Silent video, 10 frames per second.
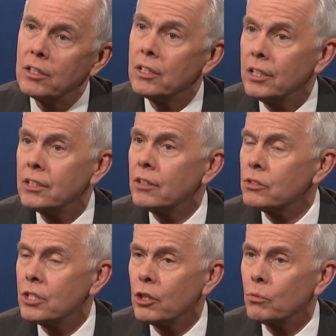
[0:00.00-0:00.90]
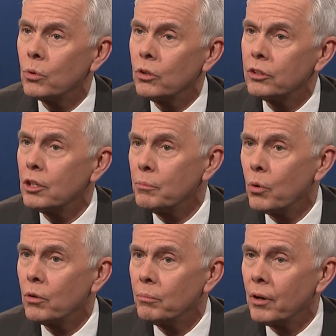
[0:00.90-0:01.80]
you need to understand the world and
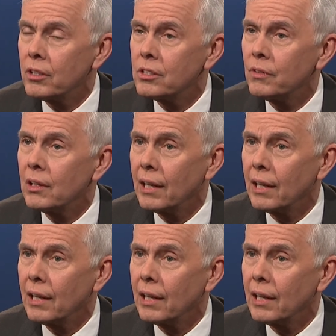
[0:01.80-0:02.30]
important parts of it,